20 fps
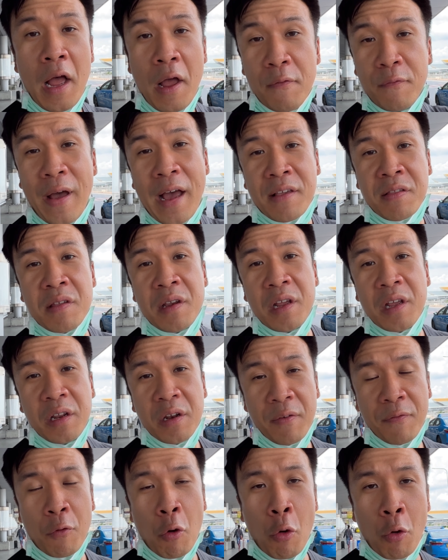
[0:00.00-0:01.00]
Vaccinated,
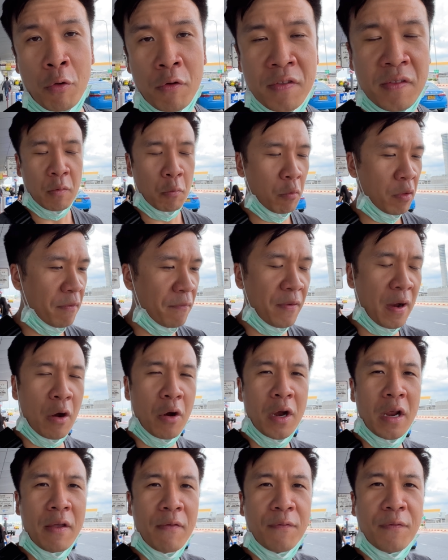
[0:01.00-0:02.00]
of course, with
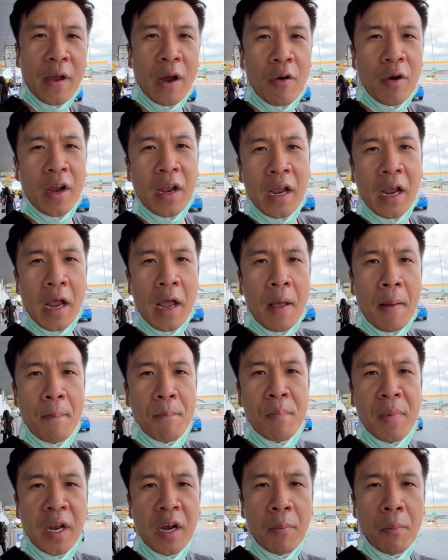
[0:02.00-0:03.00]
very, very
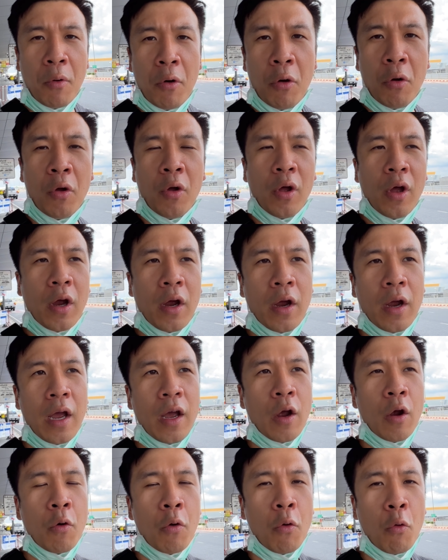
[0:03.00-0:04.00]
minimal
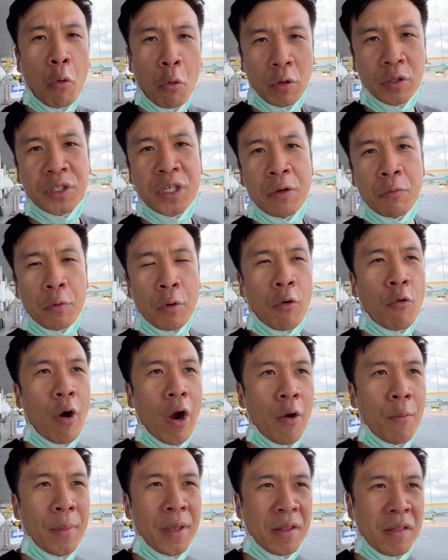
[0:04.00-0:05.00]
quarantine
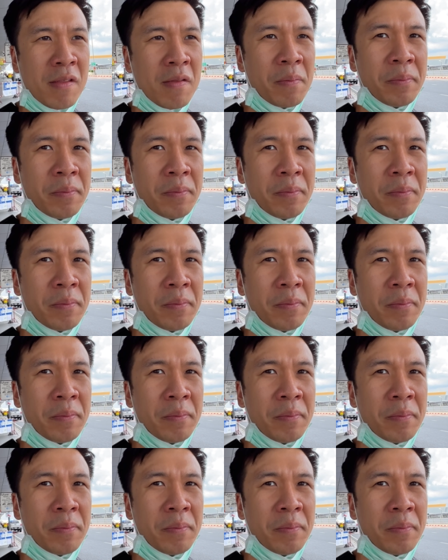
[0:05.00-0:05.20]
requirements.